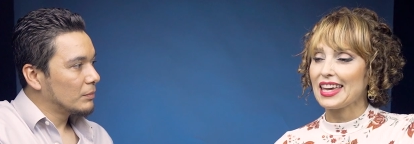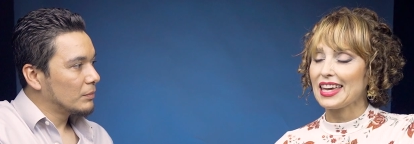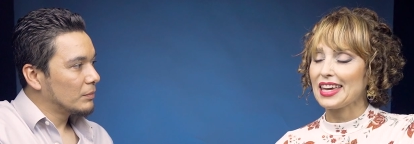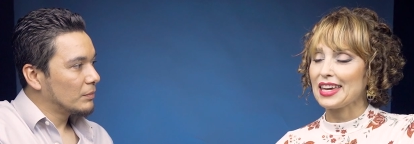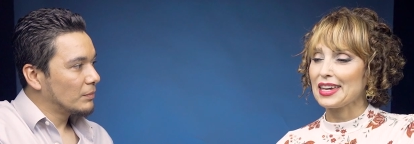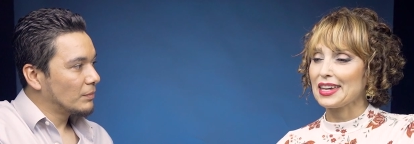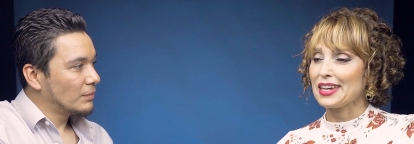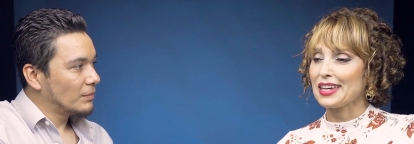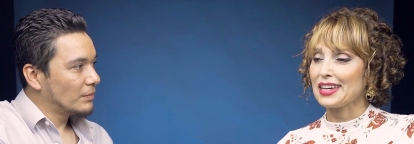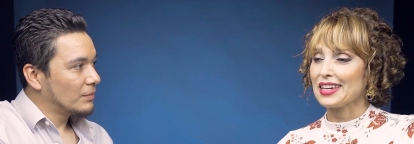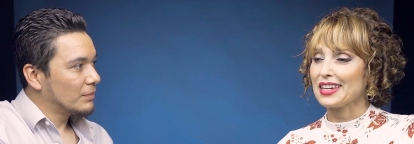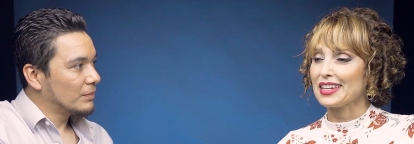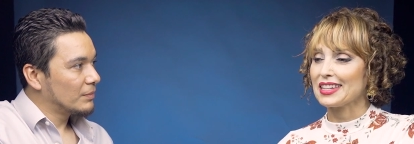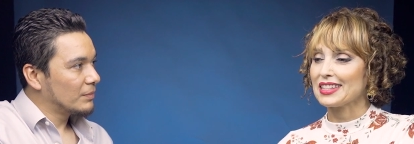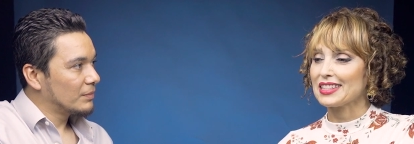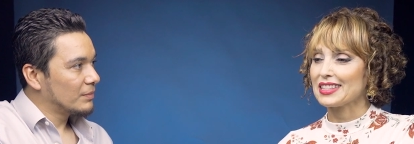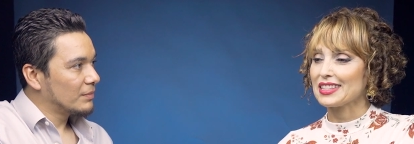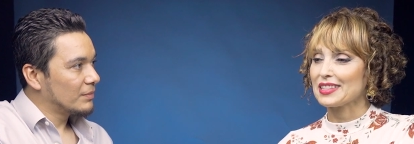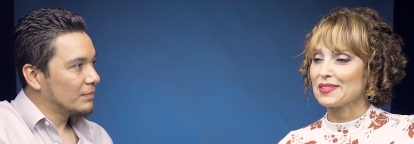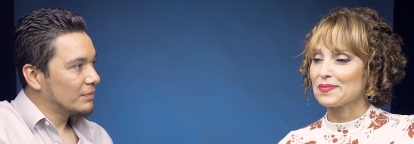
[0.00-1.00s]

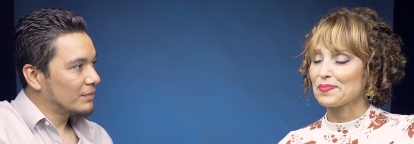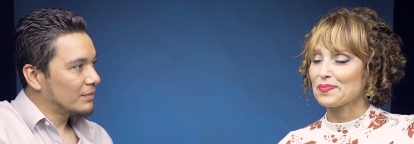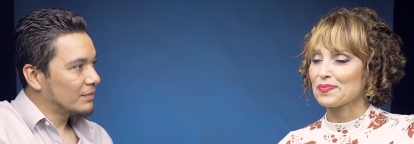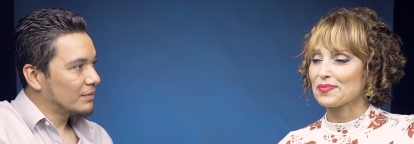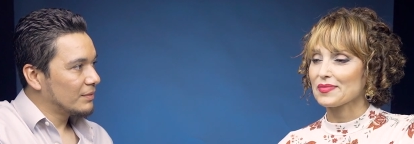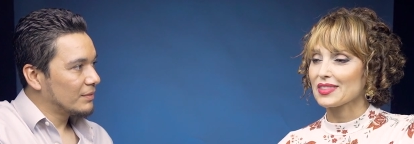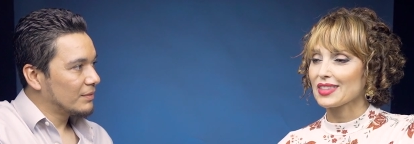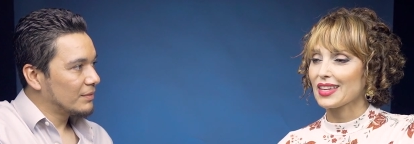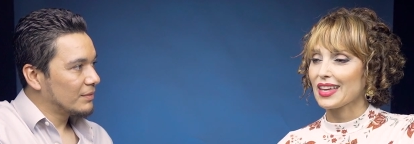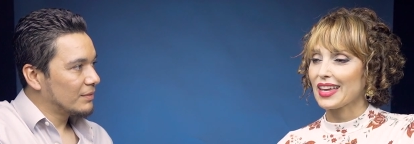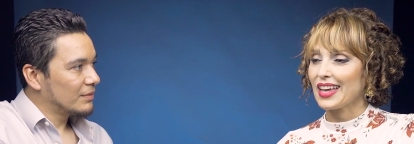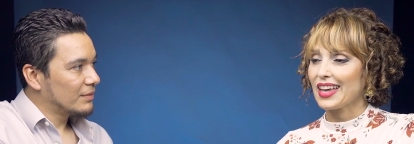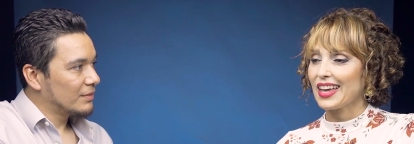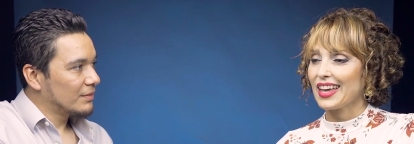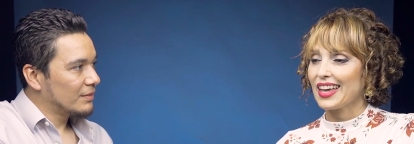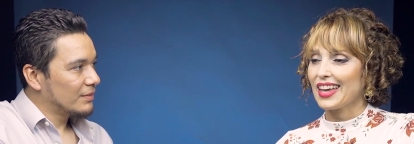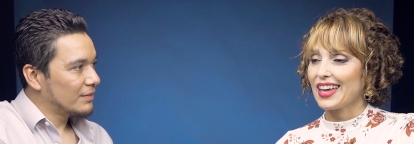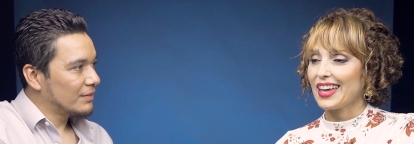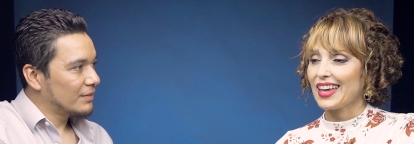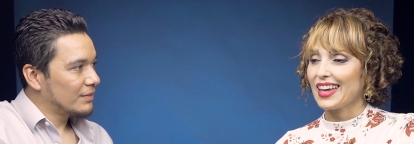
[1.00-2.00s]
Speaker 1: And
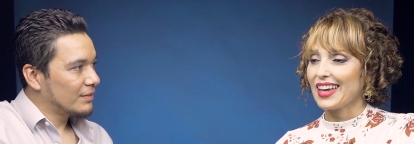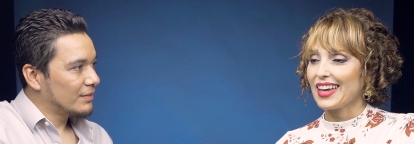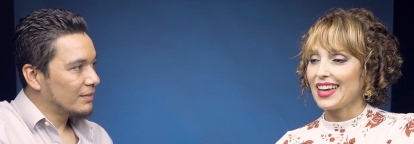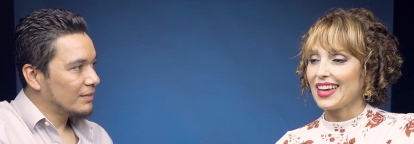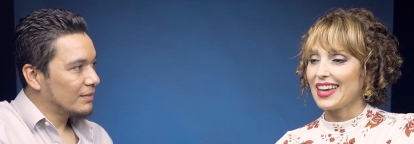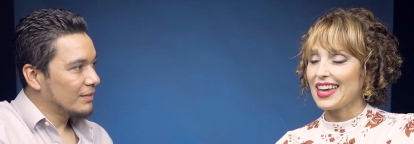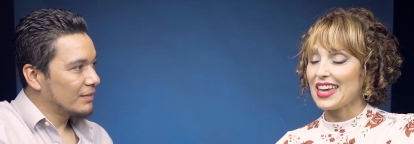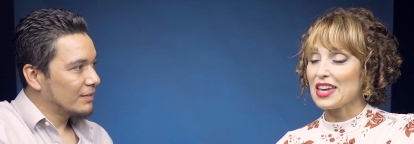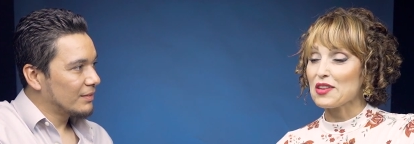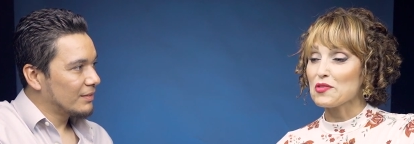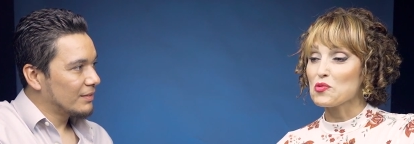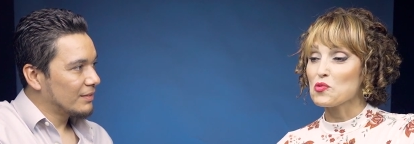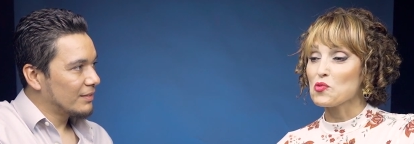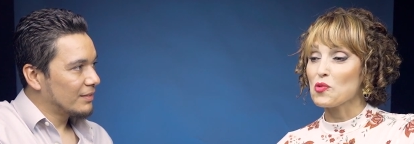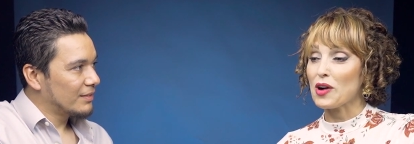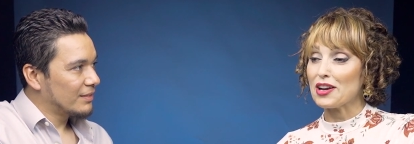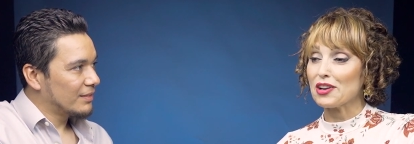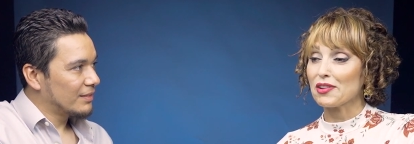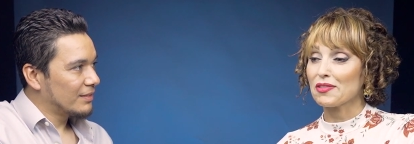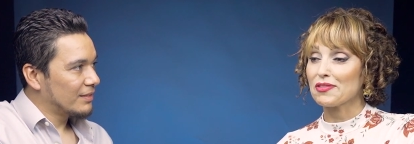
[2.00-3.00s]
it's
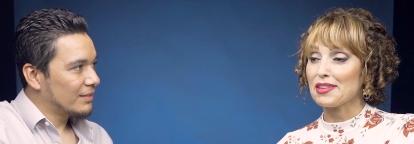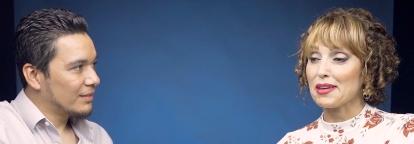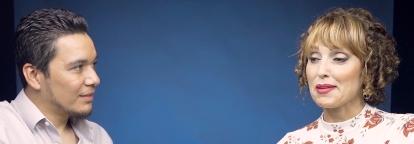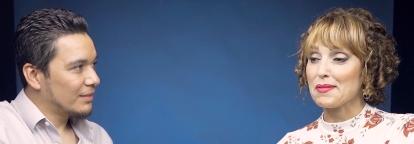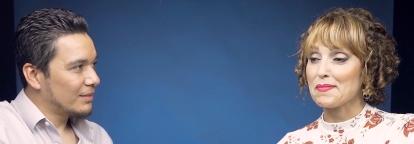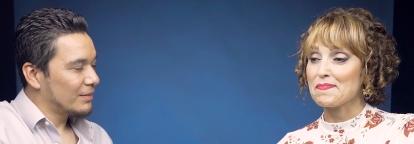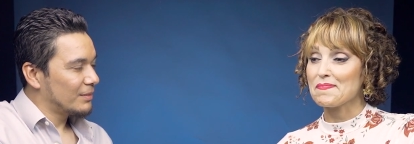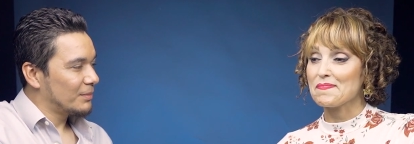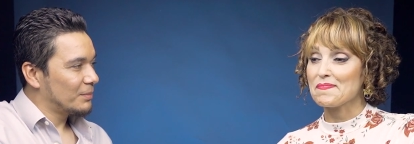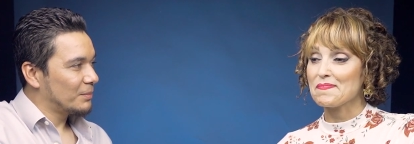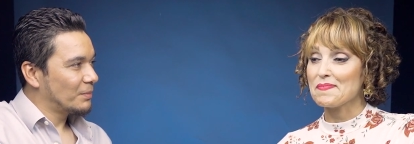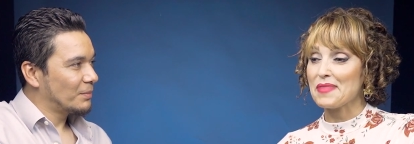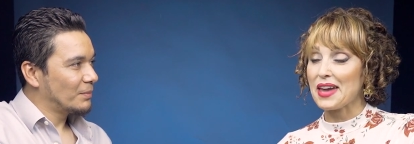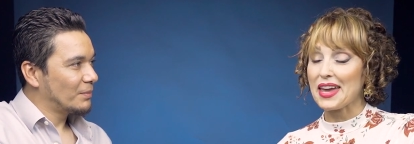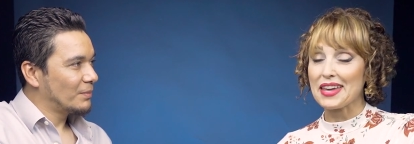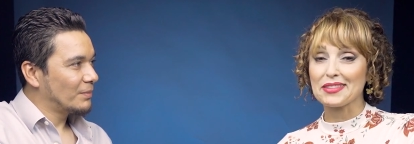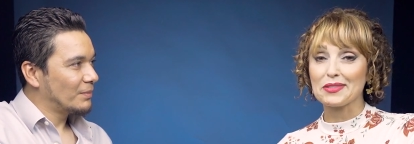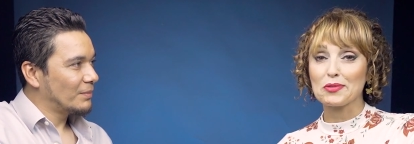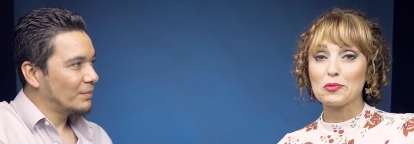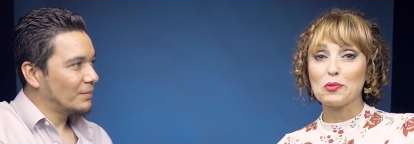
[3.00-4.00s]
one of the
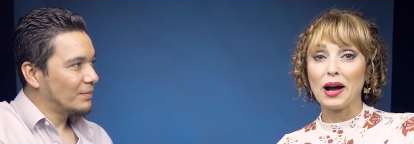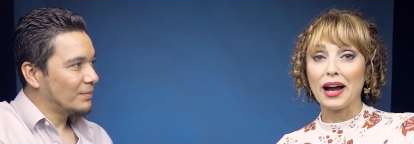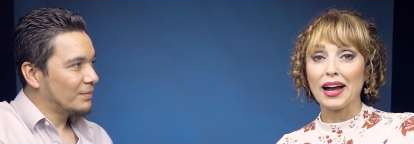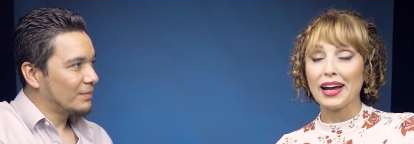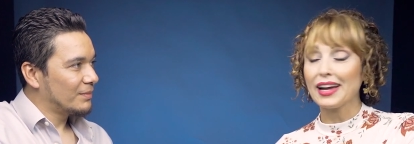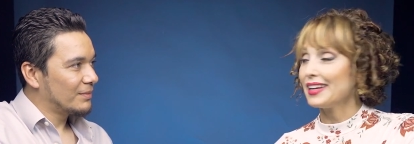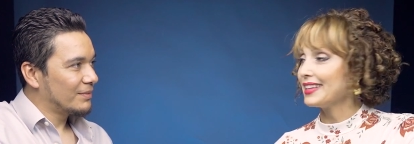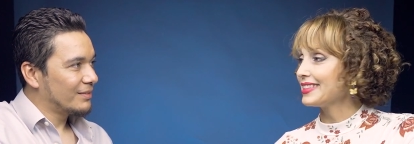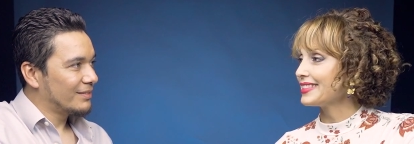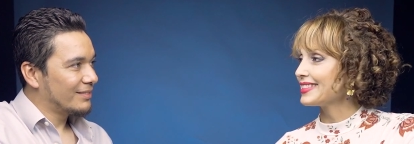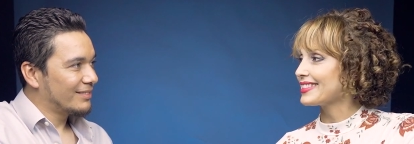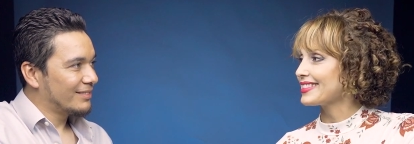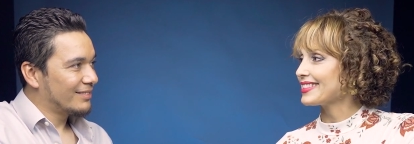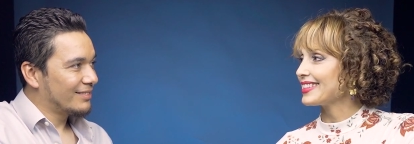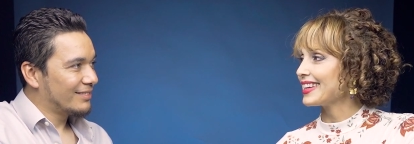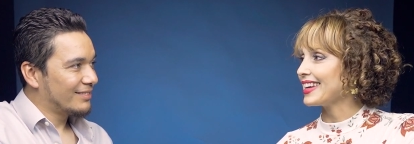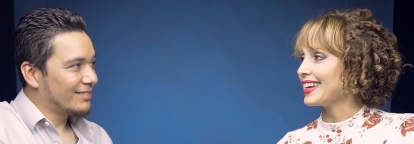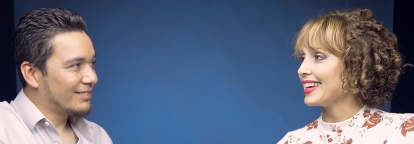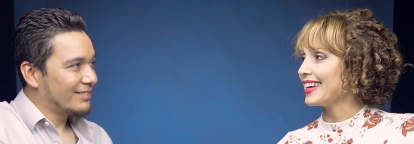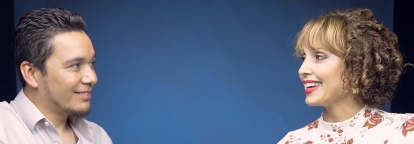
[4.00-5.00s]
best ones,
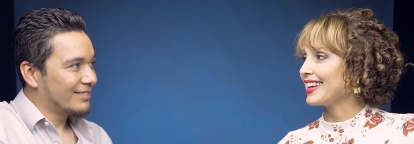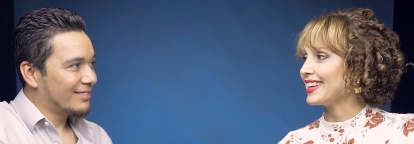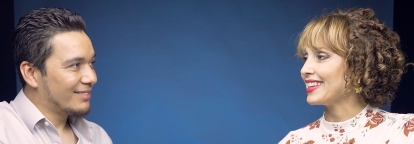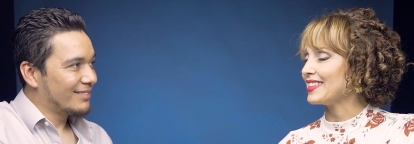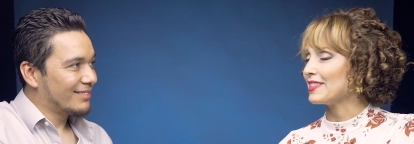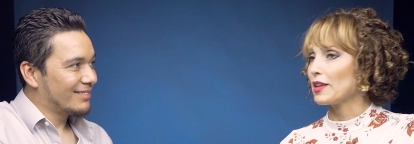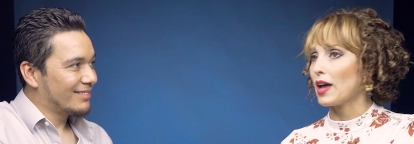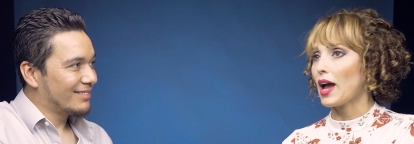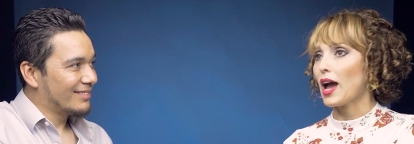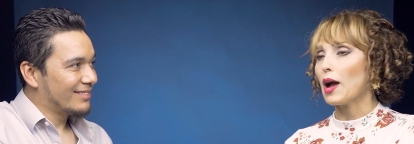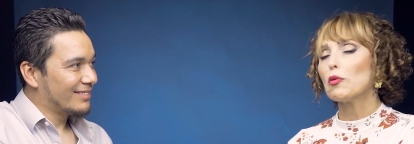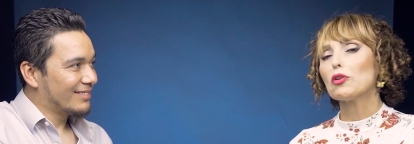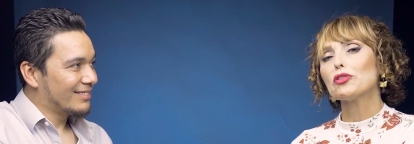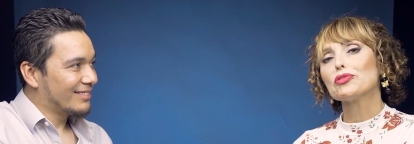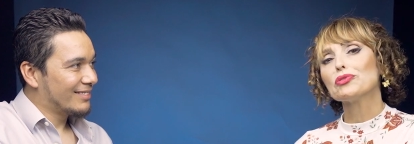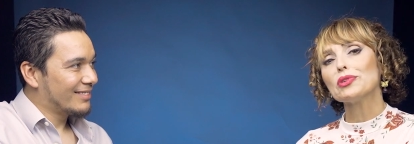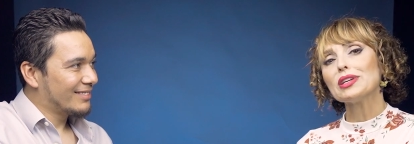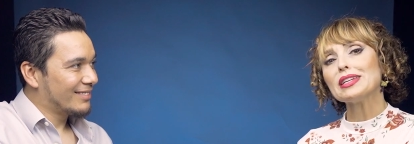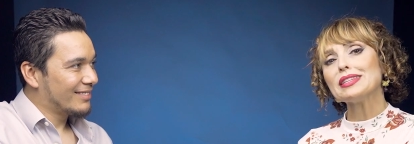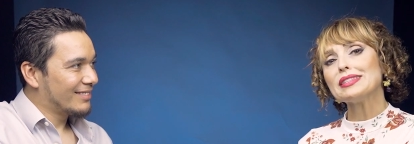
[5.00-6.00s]
and I
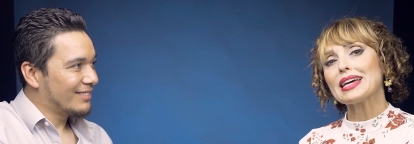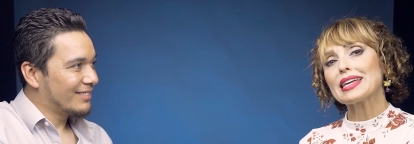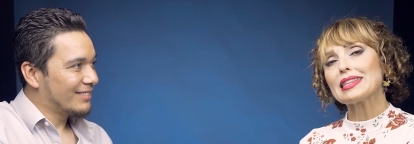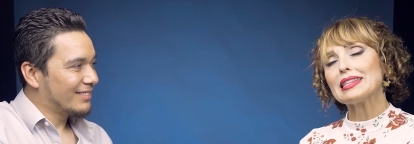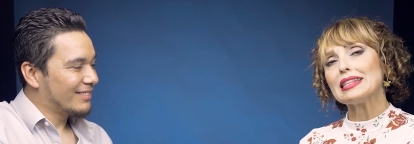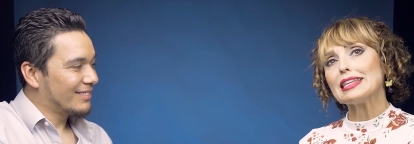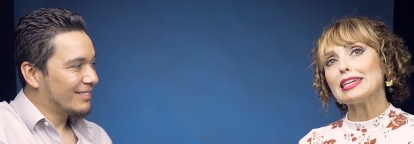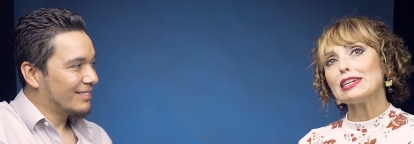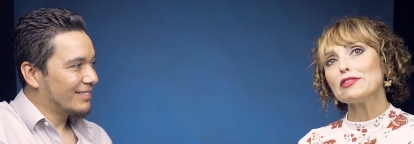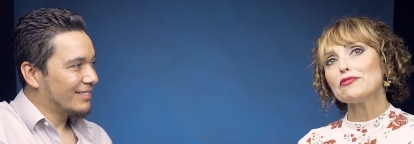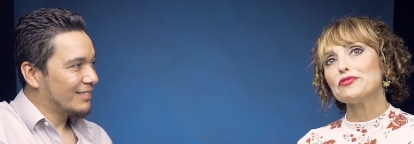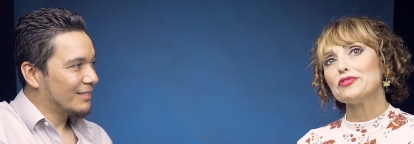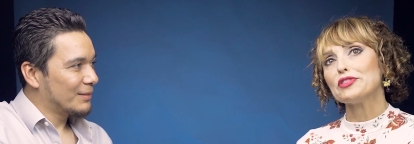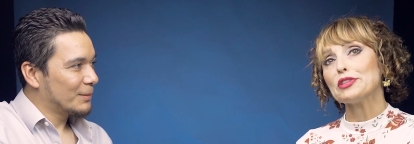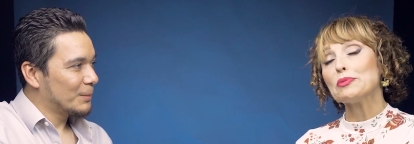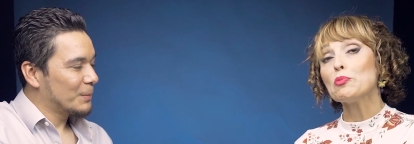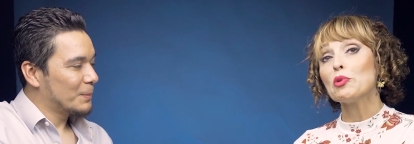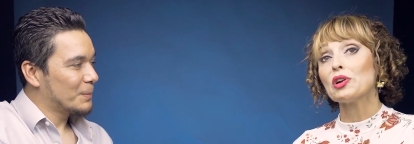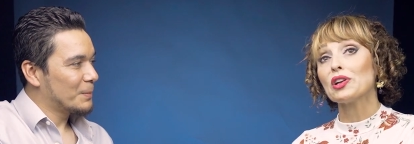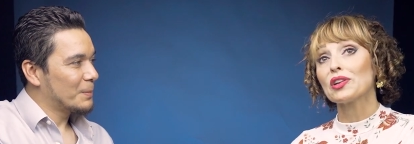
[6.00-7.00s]
was doing that lift
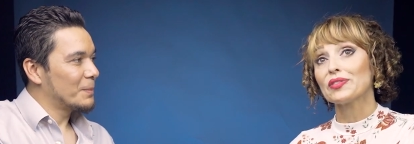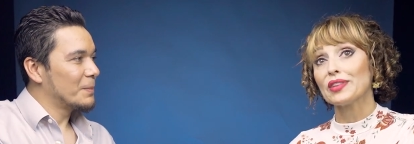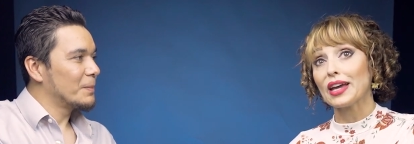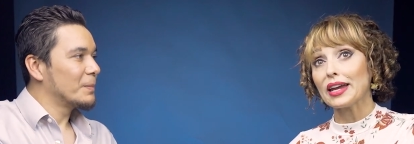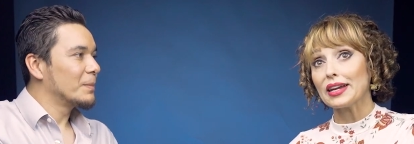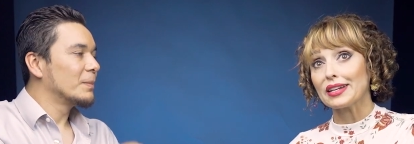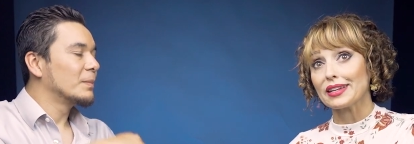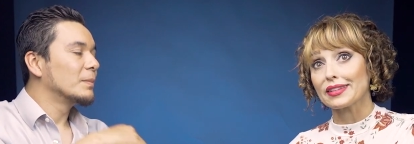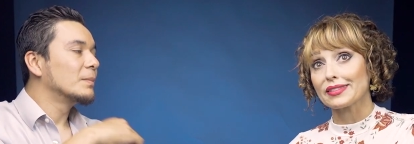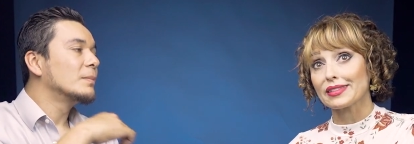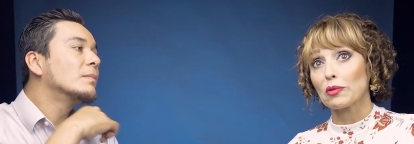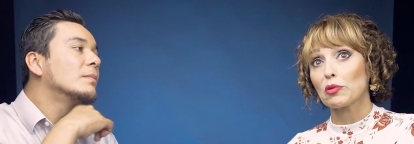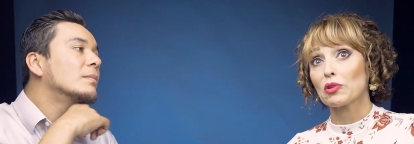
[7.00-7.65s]
in Buenos Aires.